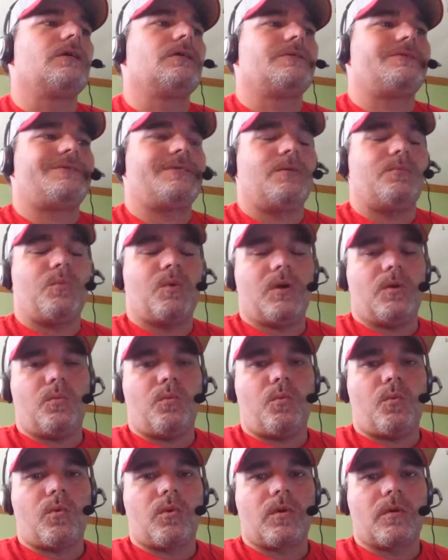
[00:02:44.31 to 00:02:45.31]
somewhat
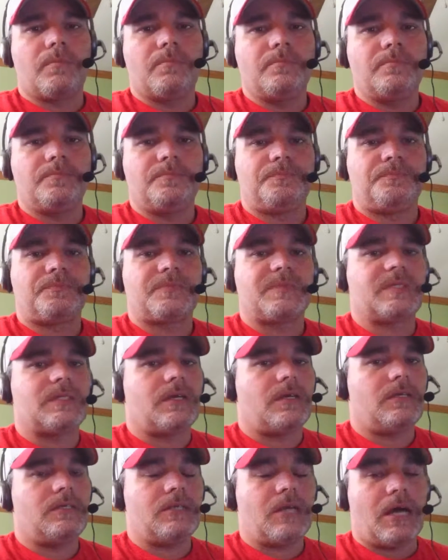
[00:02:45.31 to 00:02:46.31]
warm,
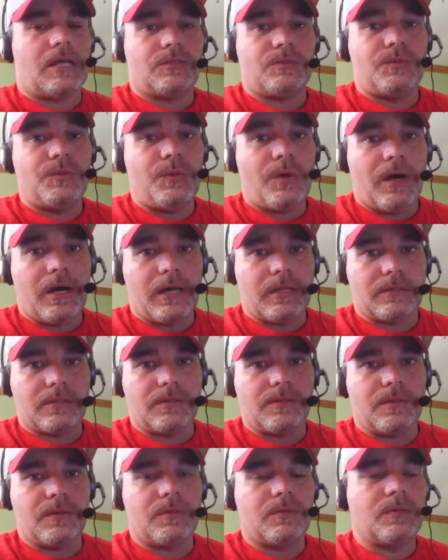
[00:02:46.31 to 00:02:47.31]
not too hot
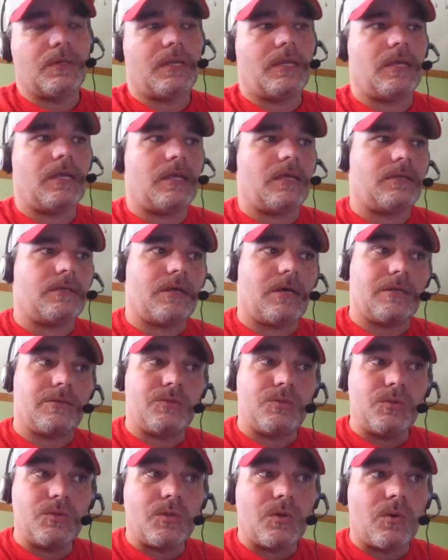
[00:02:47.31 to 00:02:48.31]
though, and not
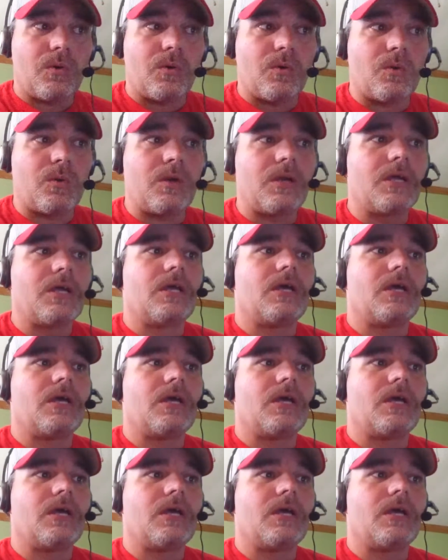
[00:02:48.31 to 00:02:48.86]
too cold.